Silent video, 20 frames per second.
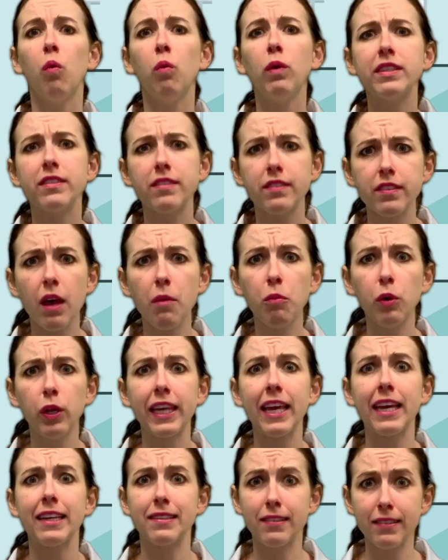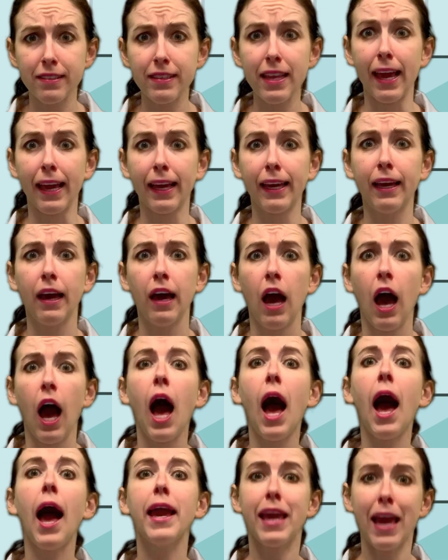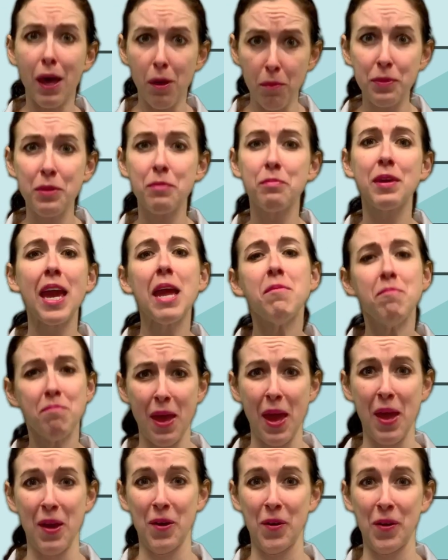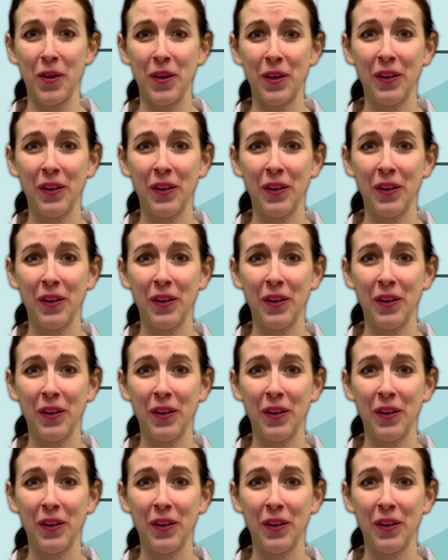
When someone gets sick, I help them get better.